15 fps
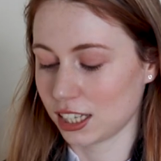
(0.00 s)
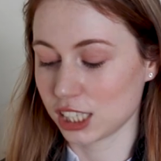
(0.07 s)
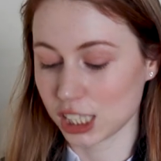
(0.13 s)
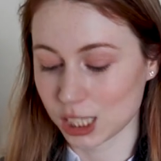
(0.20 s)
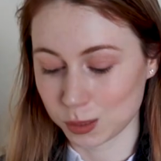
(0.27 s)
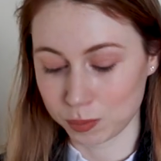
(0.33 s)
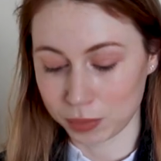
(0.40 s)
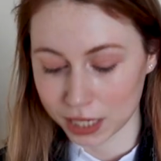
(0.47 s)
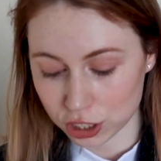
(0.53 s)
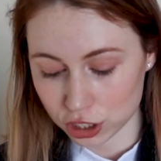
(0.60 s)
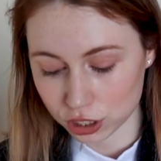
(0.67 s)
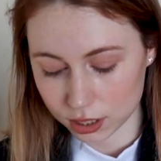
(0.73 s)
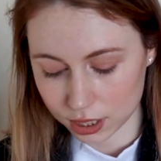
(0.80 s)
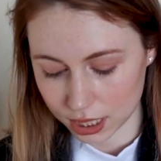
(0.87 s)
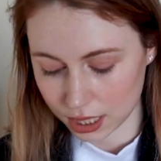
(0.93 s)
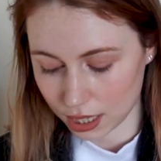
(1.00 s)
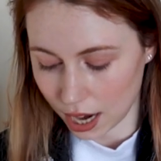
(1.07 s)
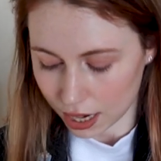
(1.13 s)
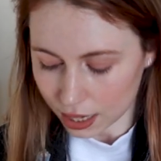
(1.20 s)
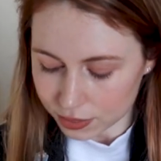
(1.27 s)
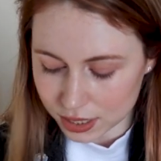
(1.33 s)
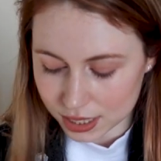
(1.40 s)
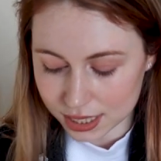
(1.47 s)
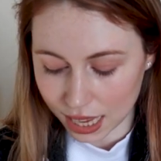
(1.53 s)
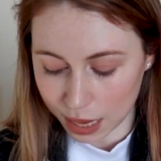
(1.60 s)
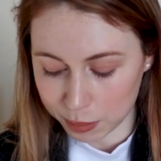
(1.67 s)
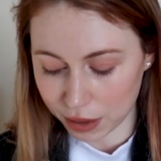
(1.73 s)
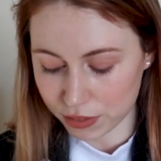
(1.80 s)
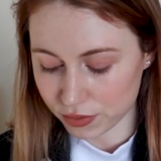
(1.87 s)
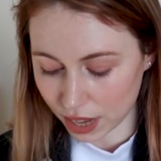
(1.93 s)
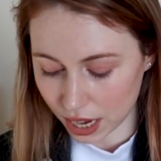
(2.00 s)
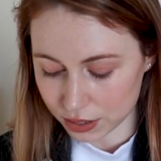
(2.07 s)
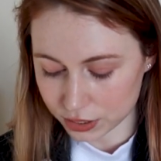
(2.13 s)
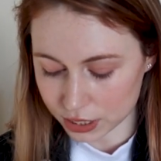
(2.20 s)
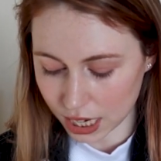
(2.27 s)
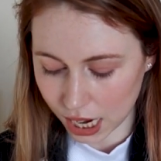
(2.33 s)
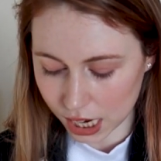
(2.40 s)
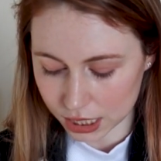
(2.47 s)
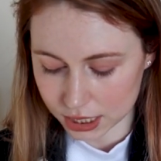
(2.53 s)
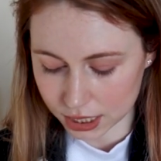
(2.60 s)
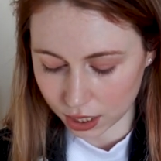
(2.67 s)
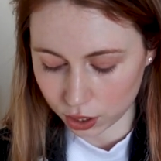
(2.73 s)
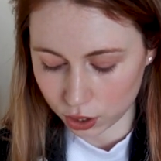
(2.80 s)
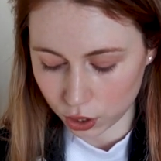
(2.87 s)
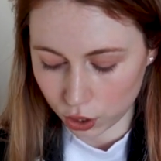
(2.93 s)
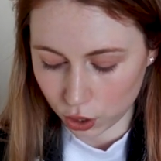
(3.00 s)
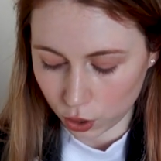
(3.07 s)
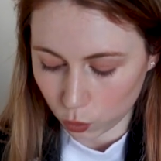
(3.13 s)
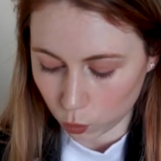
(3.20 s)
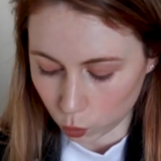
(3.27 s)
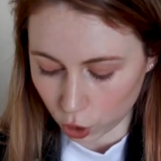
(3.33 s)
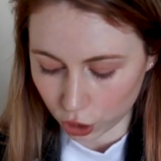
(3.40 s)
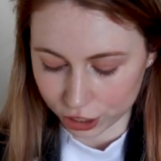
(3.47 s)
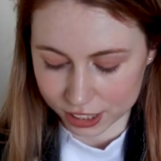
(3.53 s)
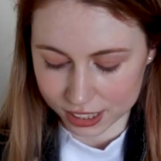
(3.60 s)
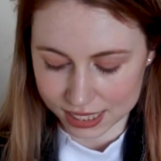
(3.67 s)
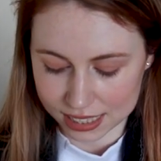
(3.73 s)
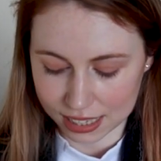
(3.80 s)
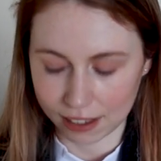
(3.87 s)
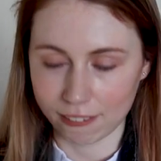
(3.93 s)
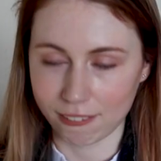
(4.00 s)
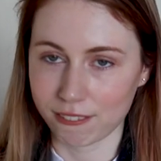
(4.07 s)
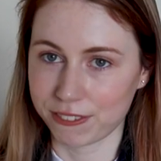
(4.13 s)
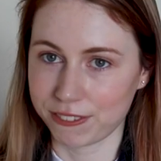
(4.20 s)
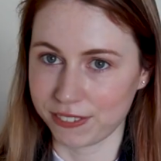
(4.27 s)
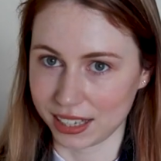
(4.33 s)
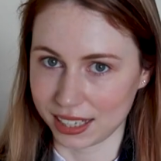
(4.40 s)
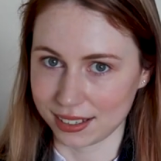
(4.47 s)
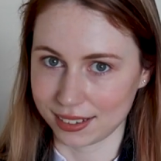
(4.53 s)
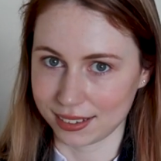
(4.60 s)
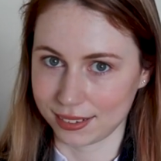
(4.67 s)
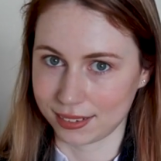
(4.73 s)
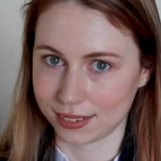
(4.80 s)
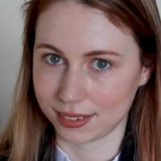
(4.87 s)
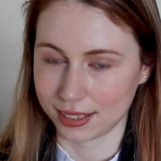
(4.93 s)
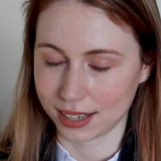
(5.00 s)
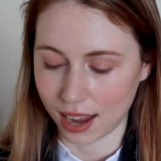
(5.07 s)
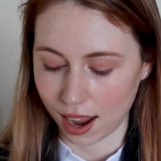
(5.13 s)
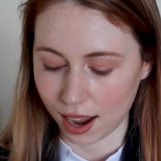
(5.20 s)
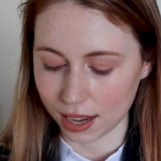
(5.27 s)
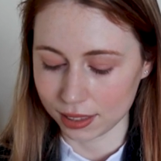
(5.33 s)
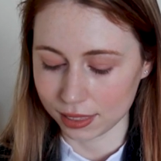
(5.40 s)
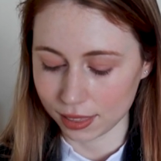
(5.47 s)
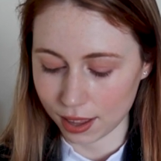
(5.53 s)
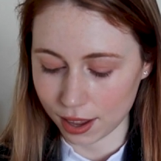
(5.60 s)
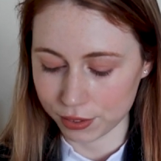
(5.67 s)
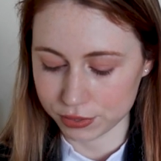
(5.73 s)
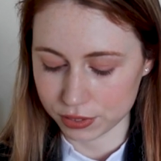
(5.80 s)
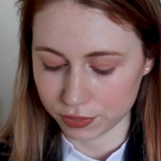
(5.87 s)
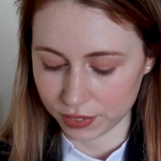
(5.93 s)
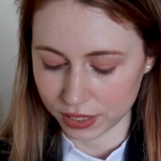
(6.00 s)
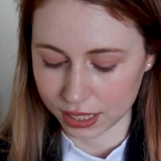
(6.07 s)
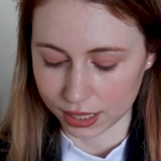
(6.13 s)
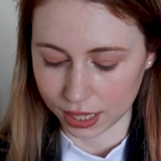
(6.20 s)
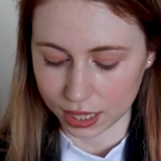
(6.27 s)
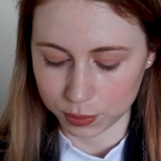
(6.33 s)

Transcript: Especially, I have to say, my favorite character was Finn. I loved Finn.